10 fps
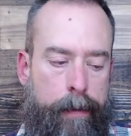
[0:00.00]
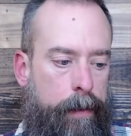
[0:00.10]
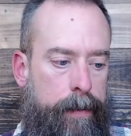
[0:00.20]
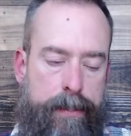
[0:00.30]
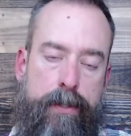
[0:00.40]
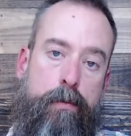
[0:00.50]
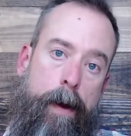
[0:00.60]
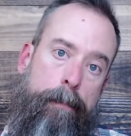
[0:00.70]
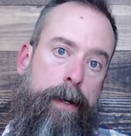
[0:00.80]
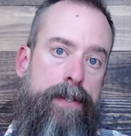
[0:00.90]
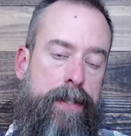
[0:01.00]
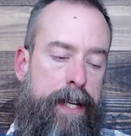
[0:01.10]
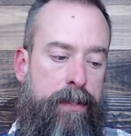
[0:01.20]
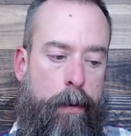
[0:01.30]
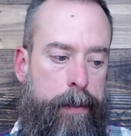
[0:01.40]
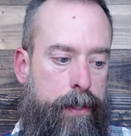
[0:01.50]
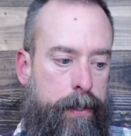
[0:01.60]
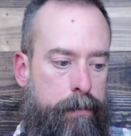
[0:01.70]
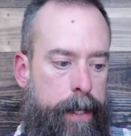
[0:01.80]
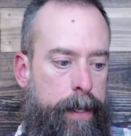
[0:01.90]
This is what precedes what we just
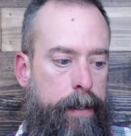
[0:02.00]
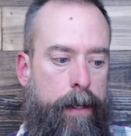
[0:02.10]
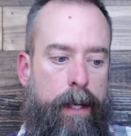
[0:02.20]
read.